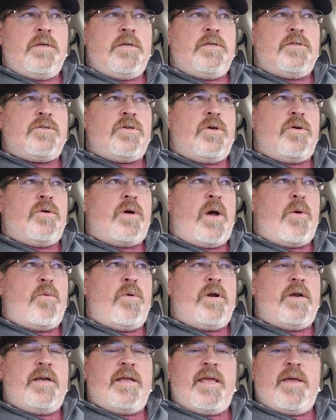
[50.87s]
So I
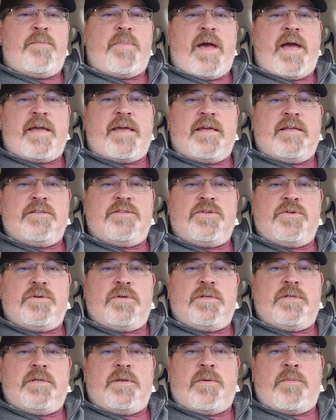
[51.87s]
wanted to get back into
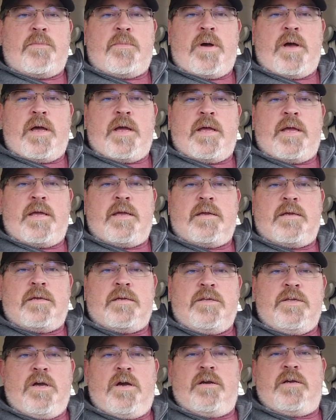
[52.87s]
it. My
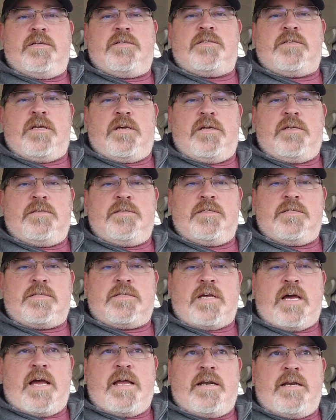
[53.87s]
youngest son
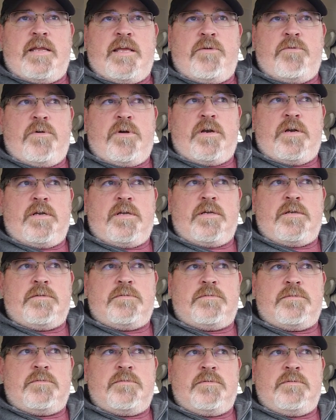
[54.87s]
decided he wanted to
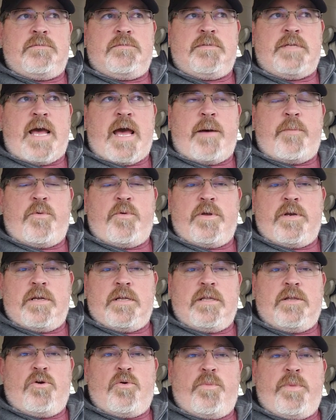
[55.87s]
dabble in it a
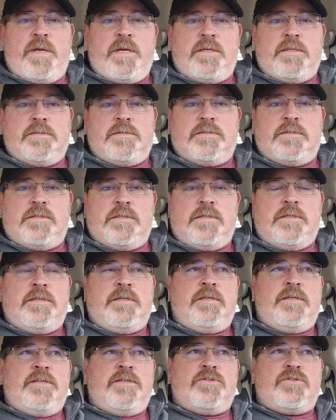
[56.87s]
little bit.
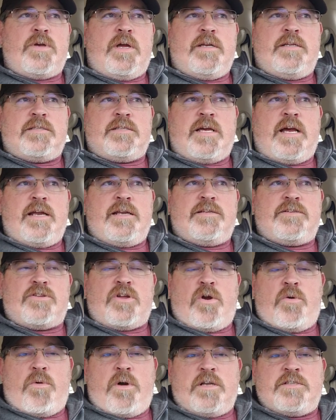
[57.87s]
So I decided to
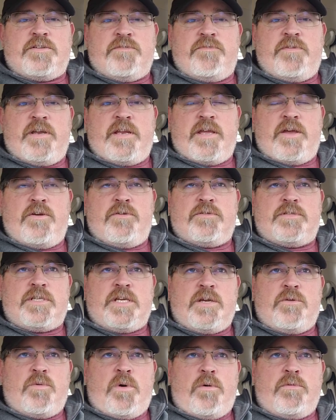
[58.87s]
start watching videos,
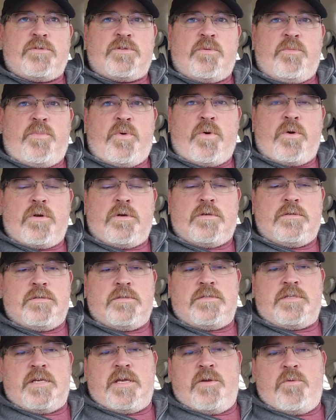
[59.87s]
seeing what was
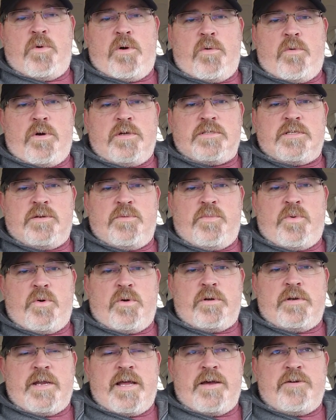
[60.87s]
important, seeing what wasn't
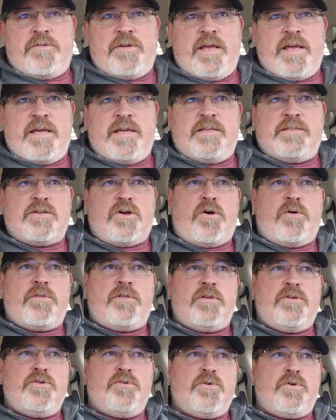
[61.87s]
important nowadays, all
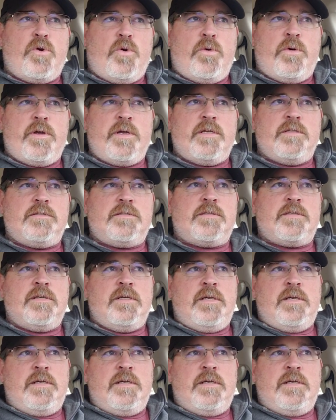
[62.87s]
the new coins.